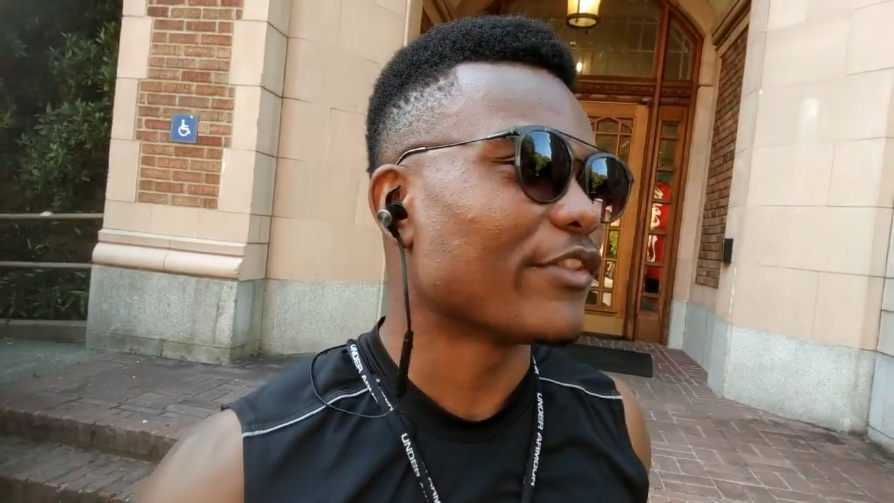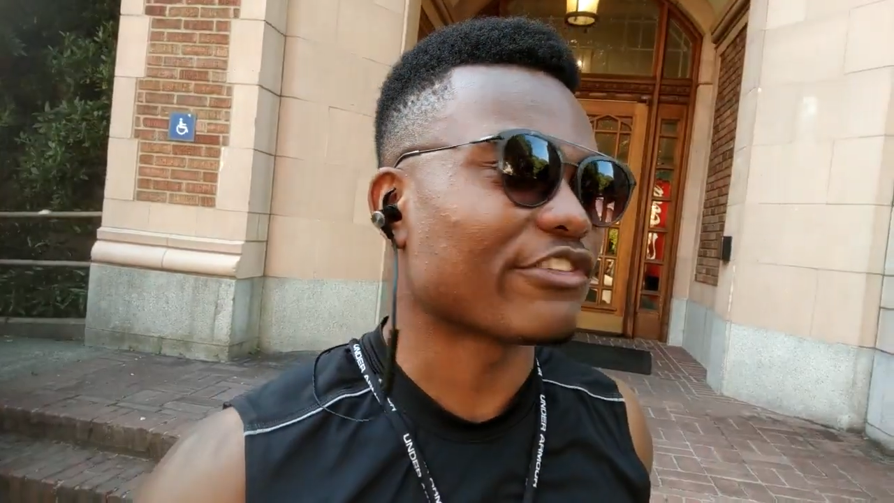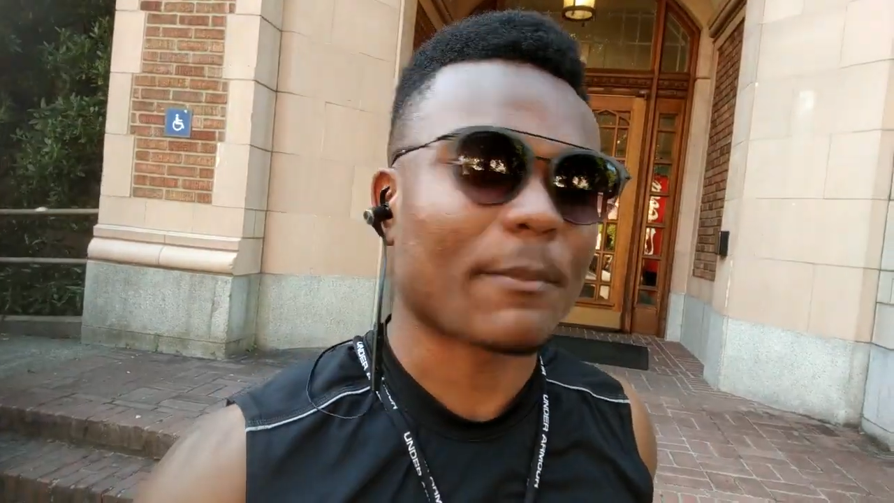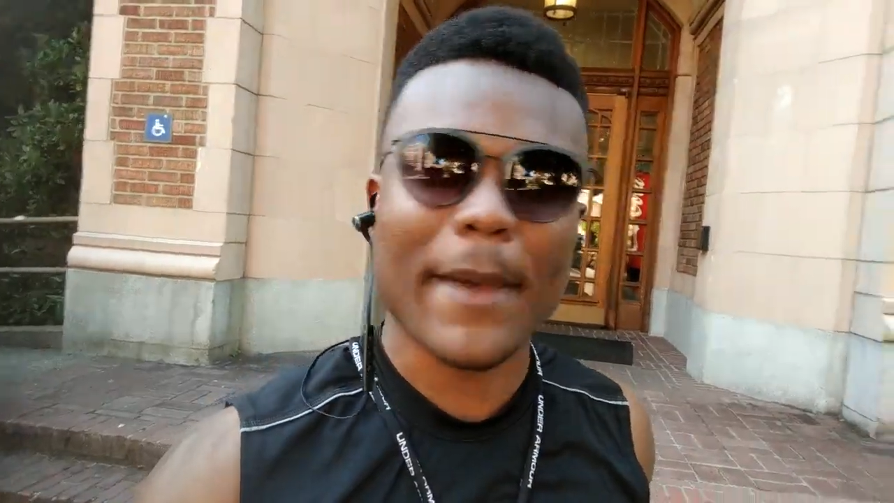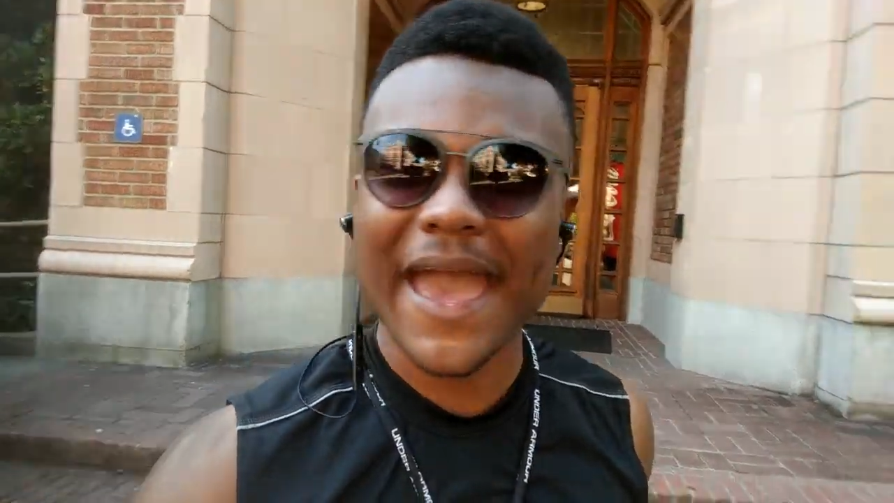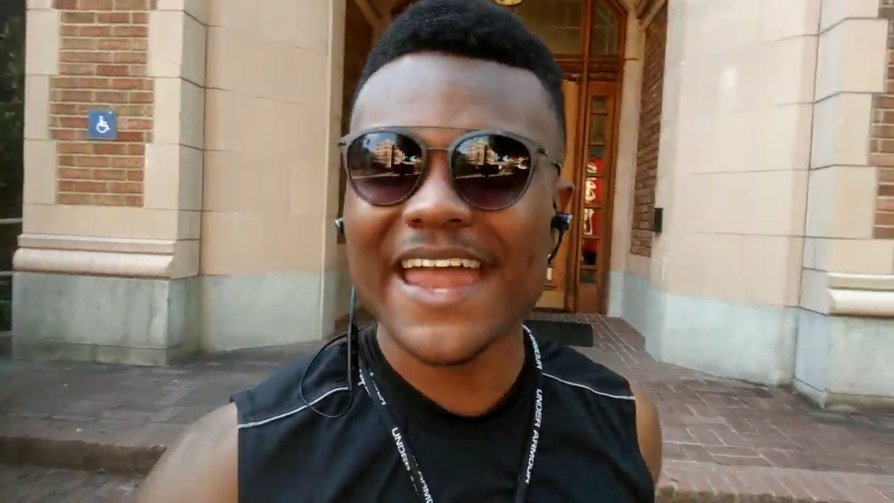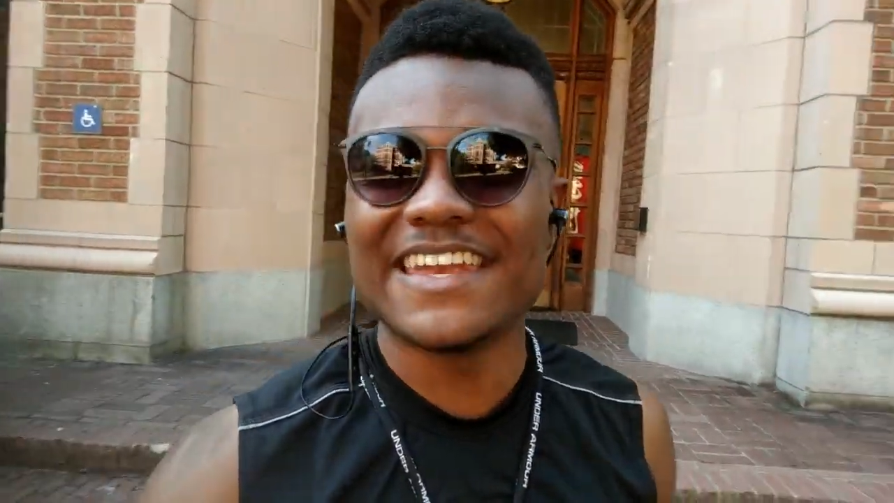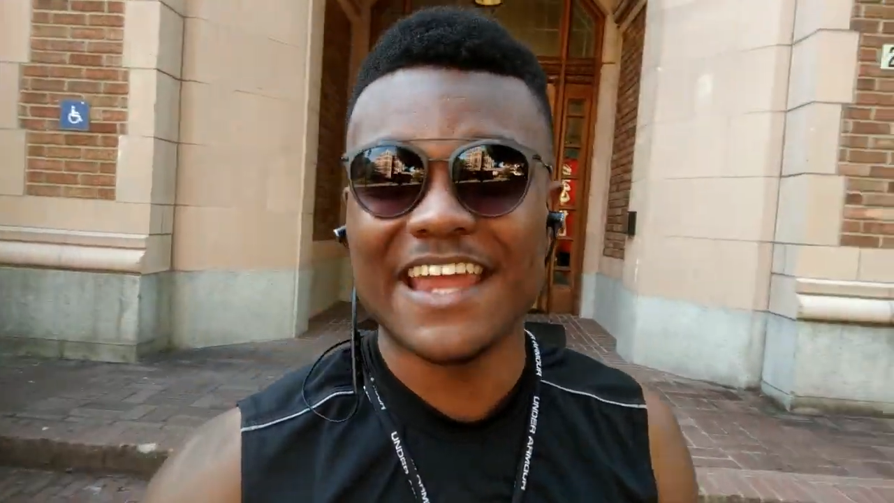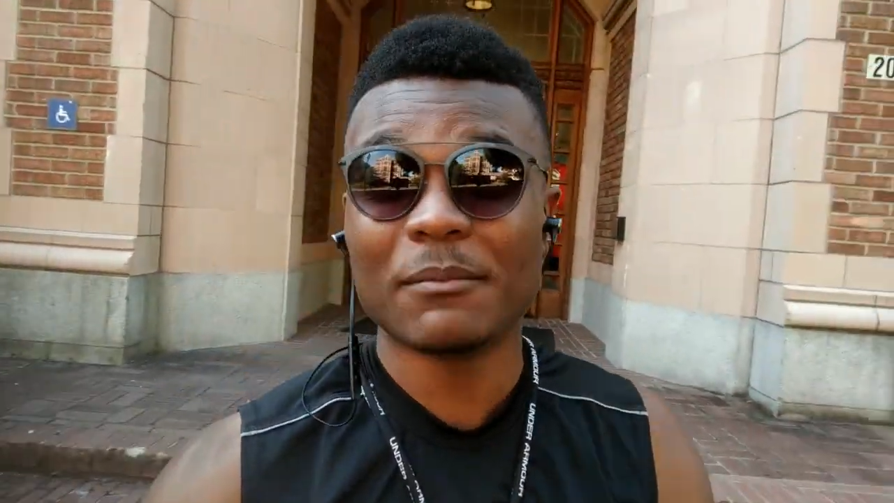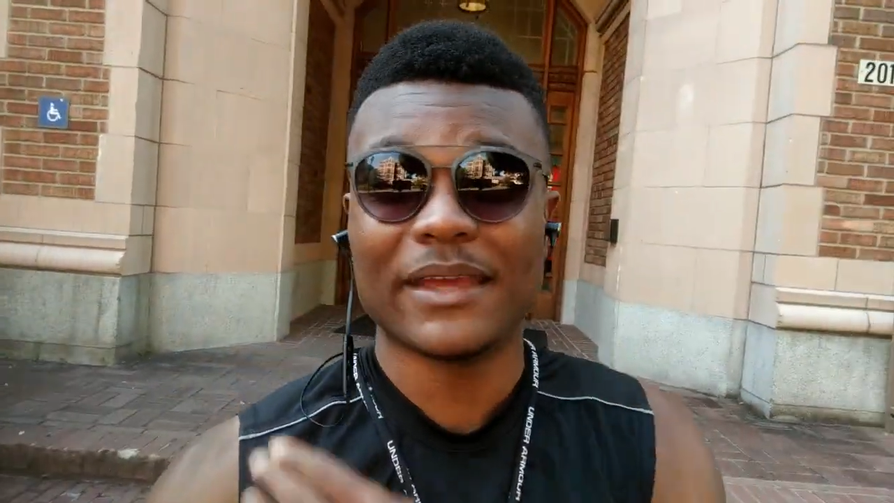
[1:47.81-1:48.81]
there's a
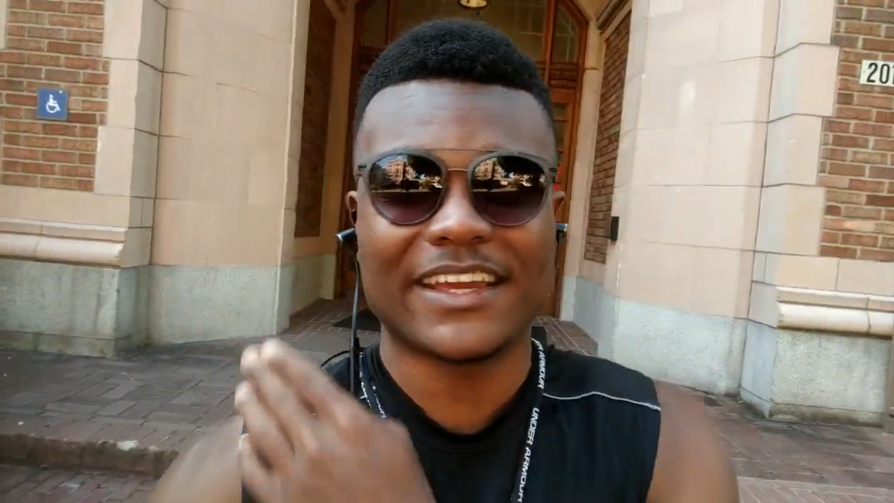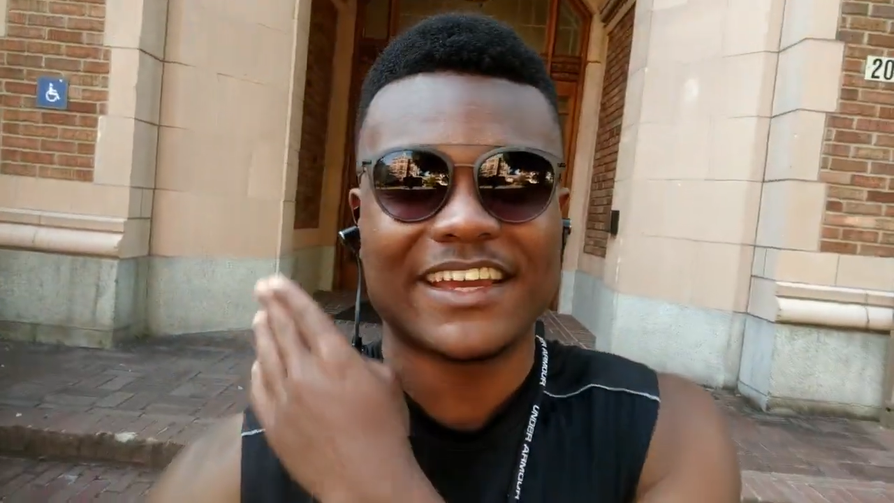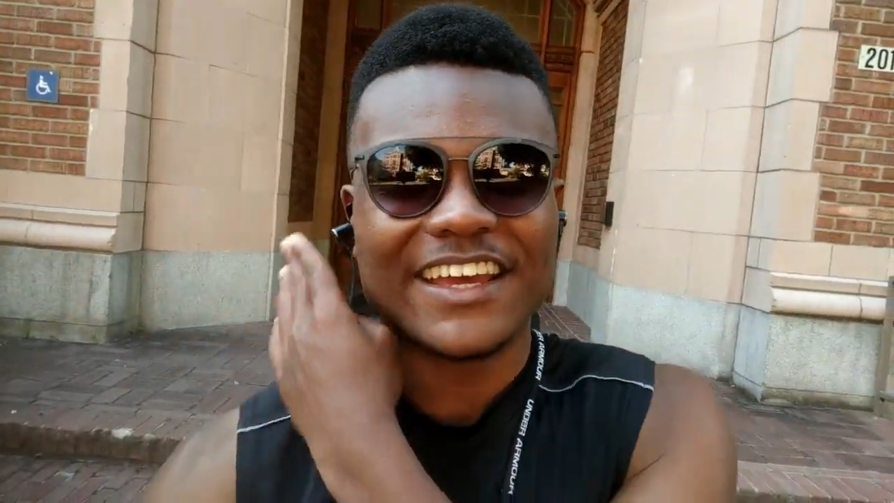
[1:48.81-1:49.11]
pandemic